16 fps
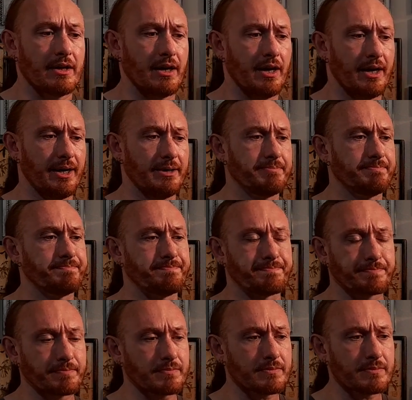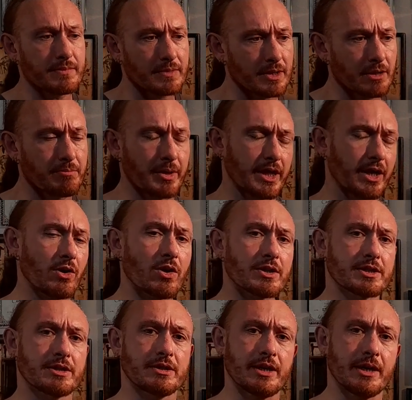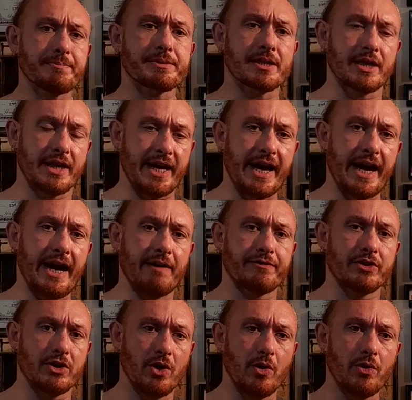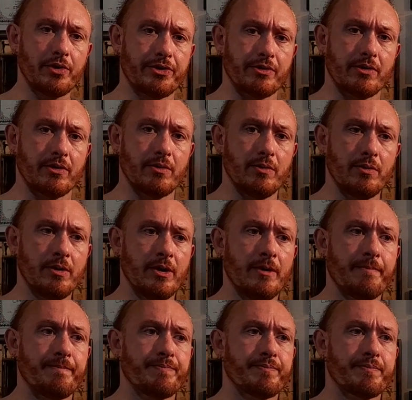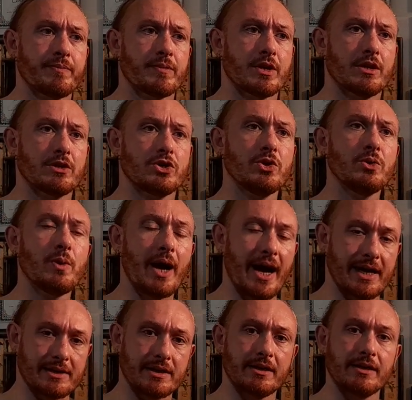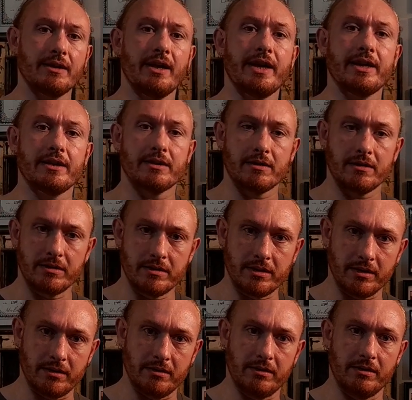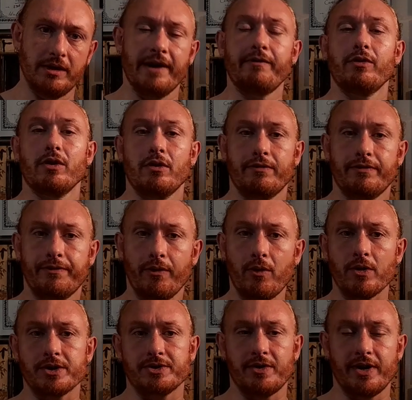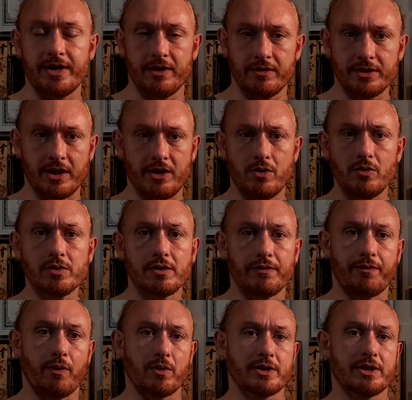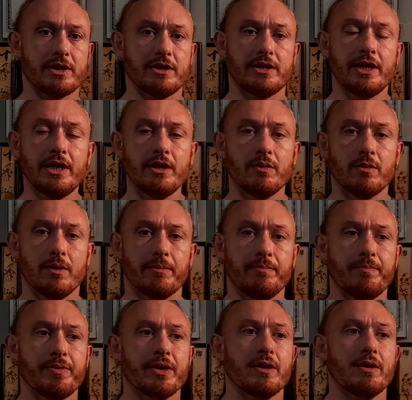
But there are steps that they have to go through to escalate the level of force, right? There's a use of force continuum